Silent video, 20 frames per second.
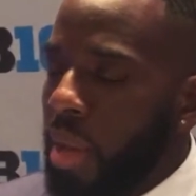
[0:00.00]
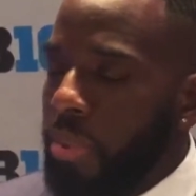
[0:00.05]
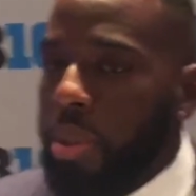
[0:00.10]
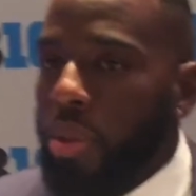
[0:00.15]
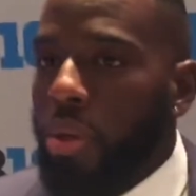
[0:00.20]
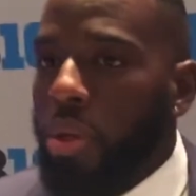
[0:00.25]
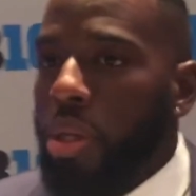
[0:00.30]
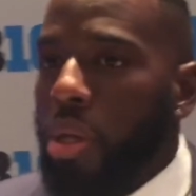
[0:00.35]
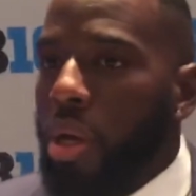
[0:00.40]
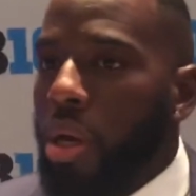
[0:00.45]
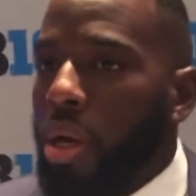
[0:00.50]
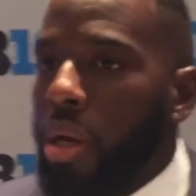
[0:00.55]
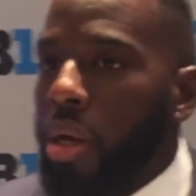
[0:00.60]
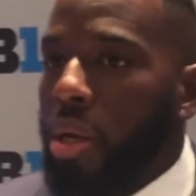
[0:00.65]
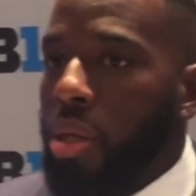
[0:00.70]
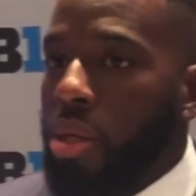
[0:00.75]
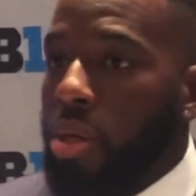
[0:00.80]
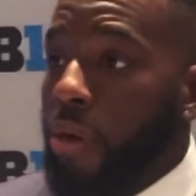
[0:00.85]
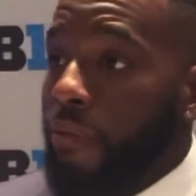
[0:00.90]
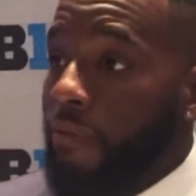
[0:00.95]
Absolutely.
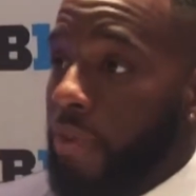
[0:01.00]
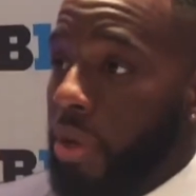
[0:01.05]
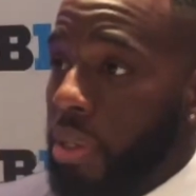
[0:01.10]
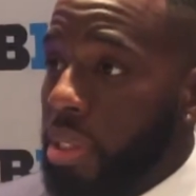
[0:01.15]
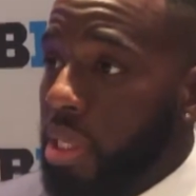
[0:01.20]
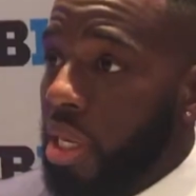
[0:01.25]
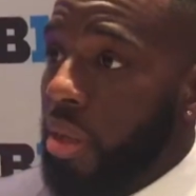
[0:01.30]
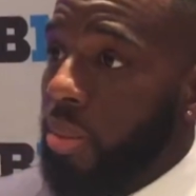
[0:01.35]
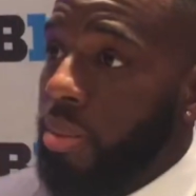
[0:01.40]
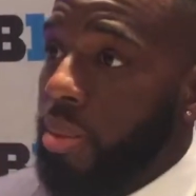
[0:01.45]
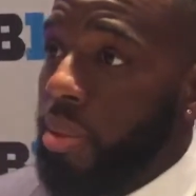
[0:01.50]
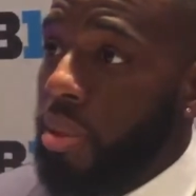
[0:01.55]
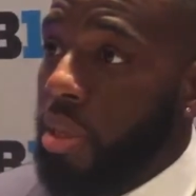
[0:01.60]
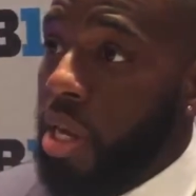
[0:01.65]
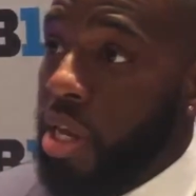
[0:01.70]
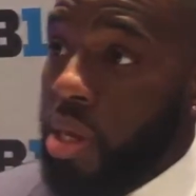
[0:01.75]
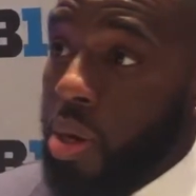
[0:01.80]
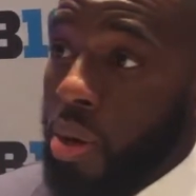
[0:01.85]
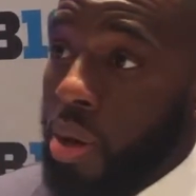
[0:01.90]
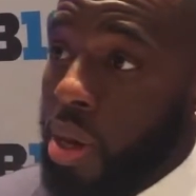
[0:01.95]
Your first steps
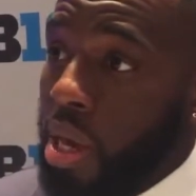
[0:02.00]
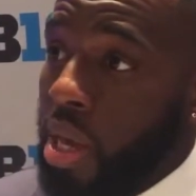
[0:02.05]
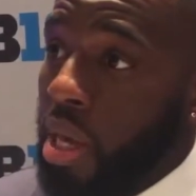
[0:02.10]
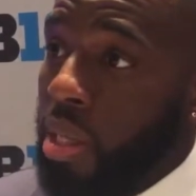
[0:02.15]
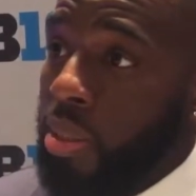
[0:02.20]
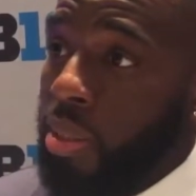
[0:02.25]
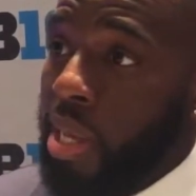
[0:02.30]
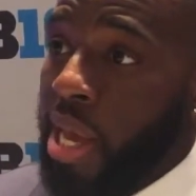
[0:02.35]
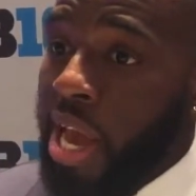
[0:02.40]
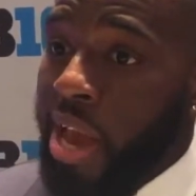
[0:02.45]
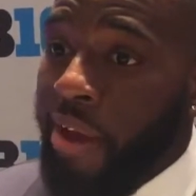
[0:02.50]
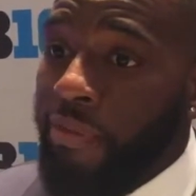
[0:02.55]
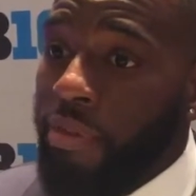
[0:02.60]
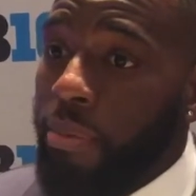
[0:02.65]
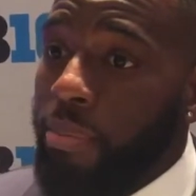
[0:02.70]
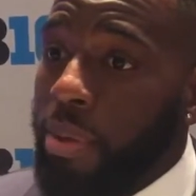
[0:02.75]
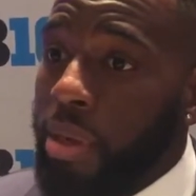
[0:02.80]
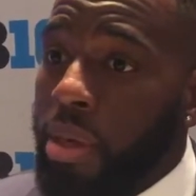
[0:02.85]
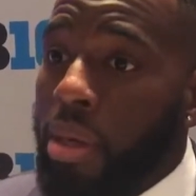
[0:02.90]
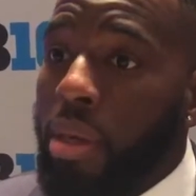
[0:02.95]
in your hands have to
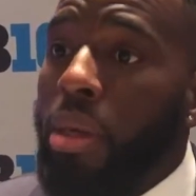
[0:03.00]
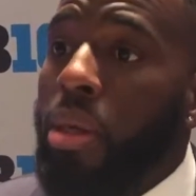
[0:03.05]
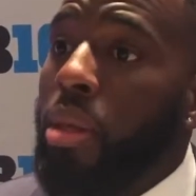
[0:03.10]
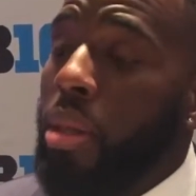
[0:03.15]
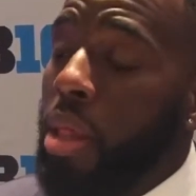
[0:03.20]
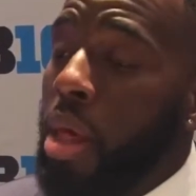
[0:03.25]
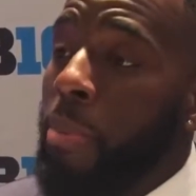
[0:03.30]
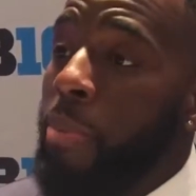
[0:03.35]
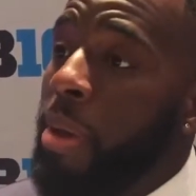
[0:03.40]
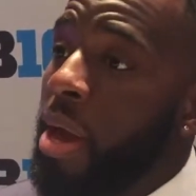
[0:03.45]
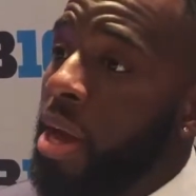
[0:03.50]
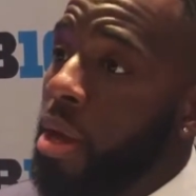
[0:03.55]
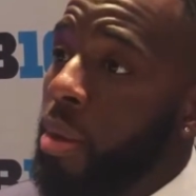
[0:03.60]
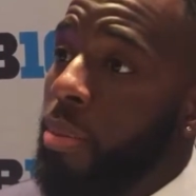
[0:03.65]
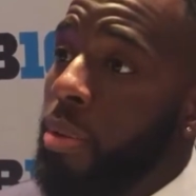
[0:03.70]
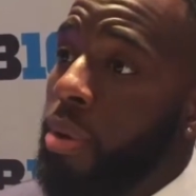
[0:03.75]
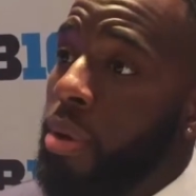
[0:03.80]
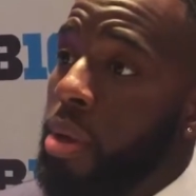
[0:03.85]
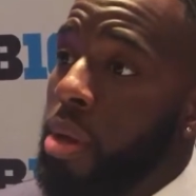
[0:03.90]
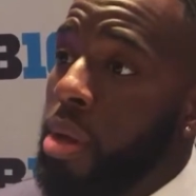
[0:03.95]
be
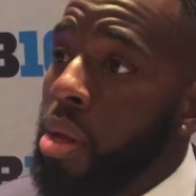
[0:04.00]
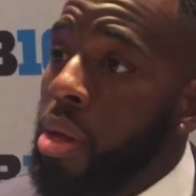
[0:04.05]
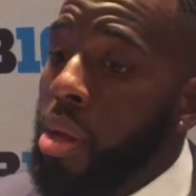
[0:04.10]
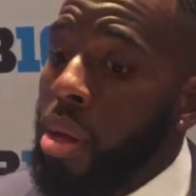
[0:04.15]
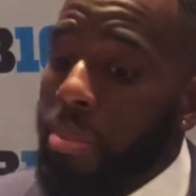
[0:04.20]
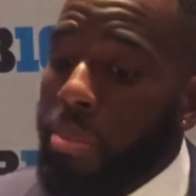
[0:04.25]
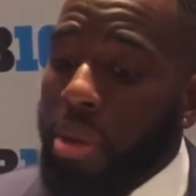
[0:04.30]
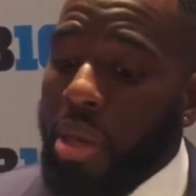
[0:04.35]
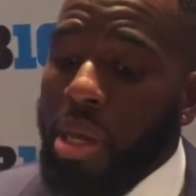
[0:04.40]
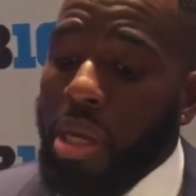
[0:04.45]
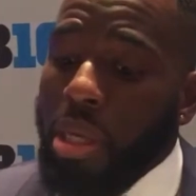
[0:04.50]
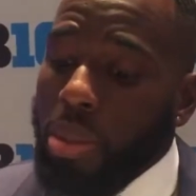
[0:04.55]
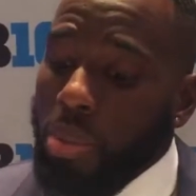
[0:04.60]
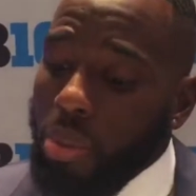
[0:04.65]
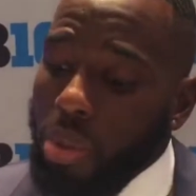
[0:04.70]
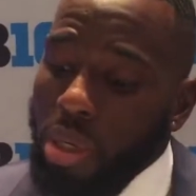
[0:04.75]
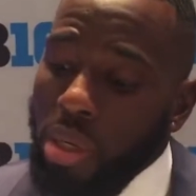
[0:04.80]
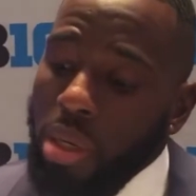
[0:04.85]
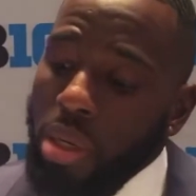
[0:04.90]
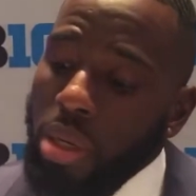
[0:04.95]
impeccable, because
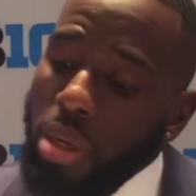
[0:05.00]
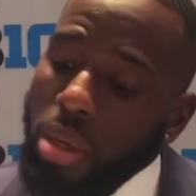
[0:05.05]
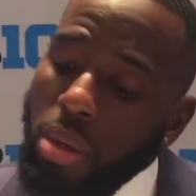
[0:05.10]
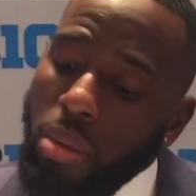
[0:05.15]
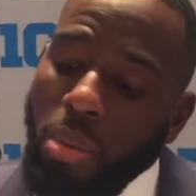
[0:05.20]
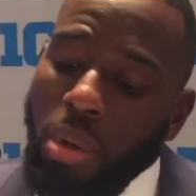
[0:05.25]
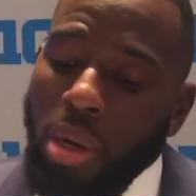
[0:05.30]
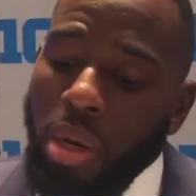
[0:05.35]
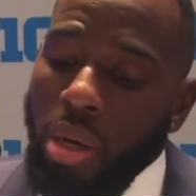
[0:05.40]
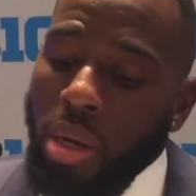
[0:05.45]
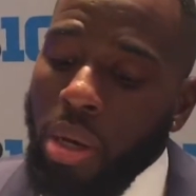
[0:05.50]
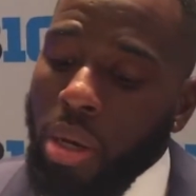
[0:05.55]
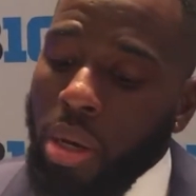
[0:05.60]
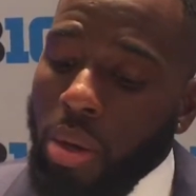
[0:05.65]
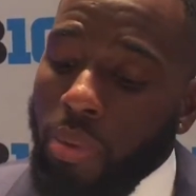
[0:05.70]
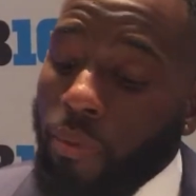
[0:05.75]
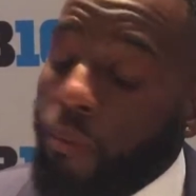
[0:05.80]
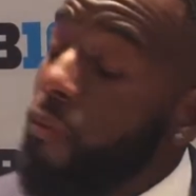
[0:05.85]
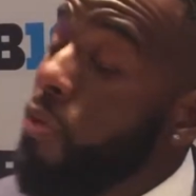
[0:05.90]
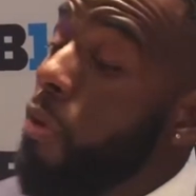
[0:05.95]

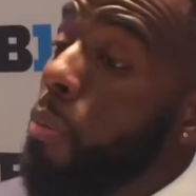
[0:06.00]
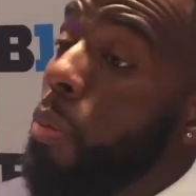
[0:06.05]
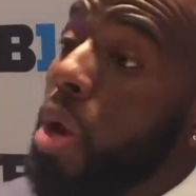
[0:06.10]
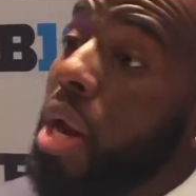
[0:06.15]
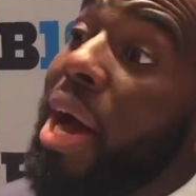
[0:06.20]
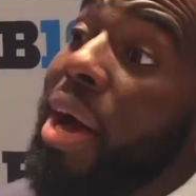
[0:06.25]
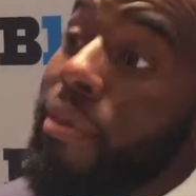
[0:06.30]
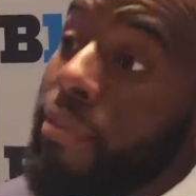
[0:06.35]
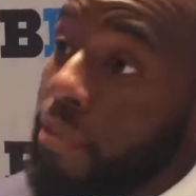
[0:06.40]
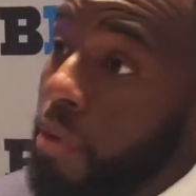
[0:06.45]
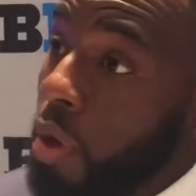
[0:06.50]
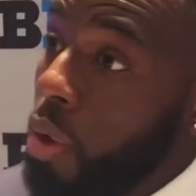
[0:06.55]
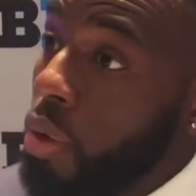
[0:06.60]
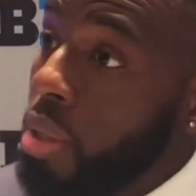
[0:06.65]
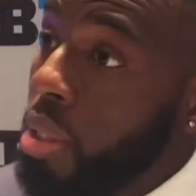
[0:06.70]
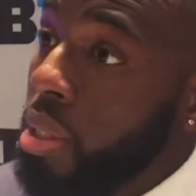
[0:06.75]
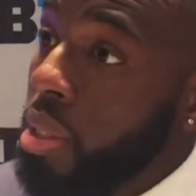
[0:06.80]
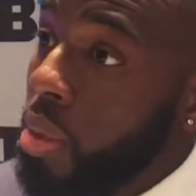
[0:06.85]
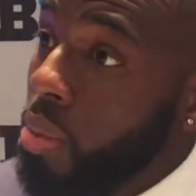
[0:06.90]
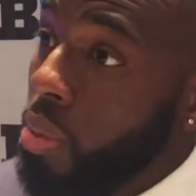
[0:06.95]
when from what I've
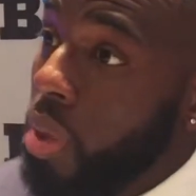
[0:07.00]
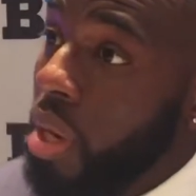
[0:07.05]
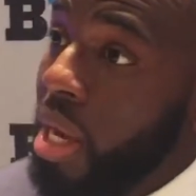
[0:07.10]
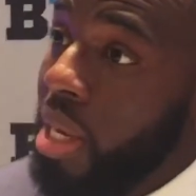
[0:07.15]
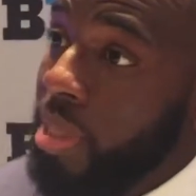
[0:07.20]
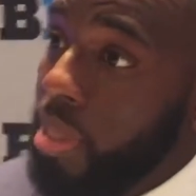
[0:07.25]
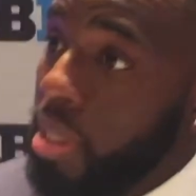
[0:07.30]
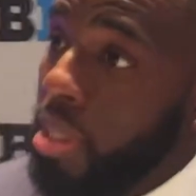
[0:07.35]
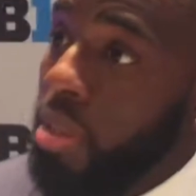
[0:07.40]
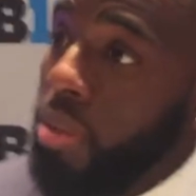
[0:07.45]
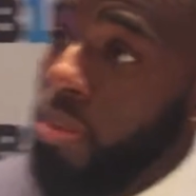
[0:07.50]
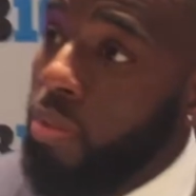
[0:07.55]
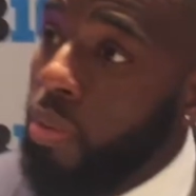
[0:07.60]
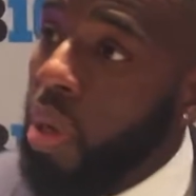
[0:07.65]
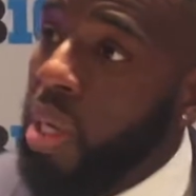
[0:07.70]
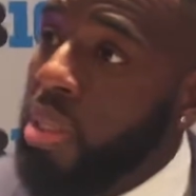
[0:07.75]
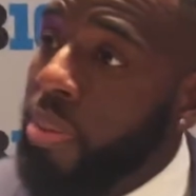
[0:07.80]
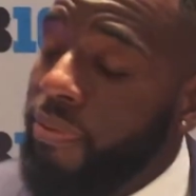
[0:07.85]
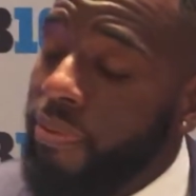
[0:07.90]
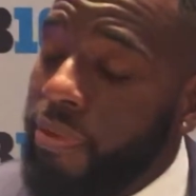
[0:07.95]
noticed and what I've seen
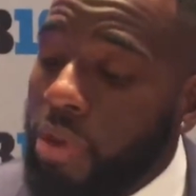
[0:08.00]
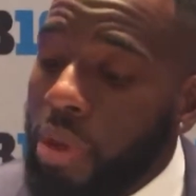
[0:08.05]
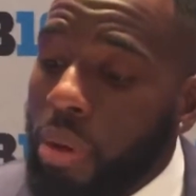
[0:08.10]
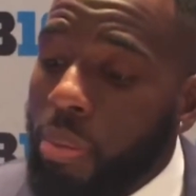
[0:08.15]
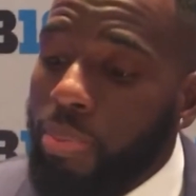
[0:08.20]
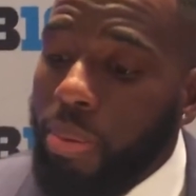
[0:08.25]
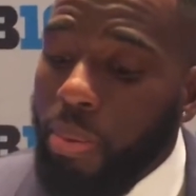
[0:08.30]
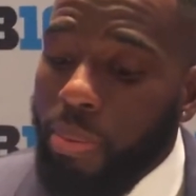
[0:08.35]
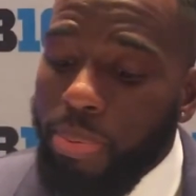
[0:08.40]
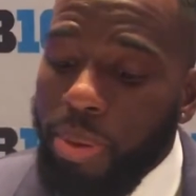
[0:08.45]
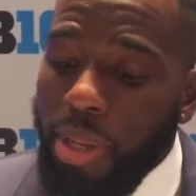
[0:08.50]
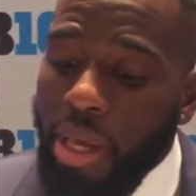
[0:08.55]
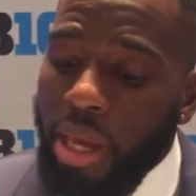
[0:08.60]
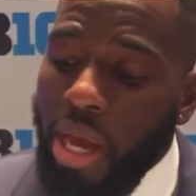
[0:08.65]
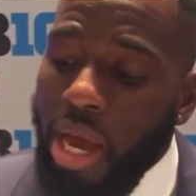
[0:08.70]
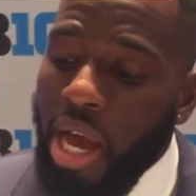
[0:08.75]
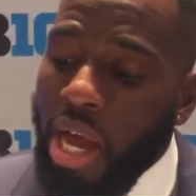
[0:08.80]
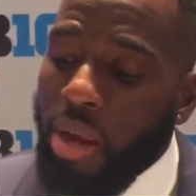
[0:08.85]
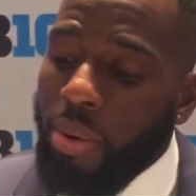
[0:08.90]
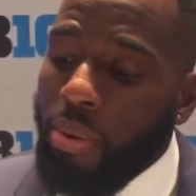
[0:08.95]
watching film playing
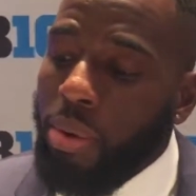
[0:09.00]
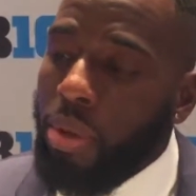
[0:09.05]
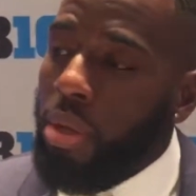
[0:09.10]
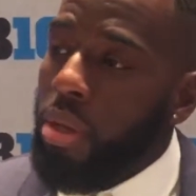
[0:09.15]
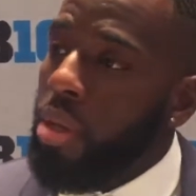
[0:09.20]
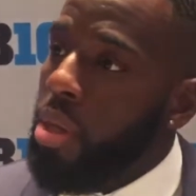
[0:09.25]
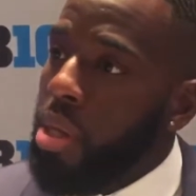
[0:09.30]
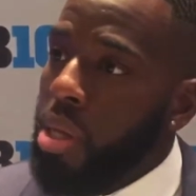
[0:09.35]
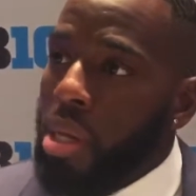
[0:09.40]
Iowa,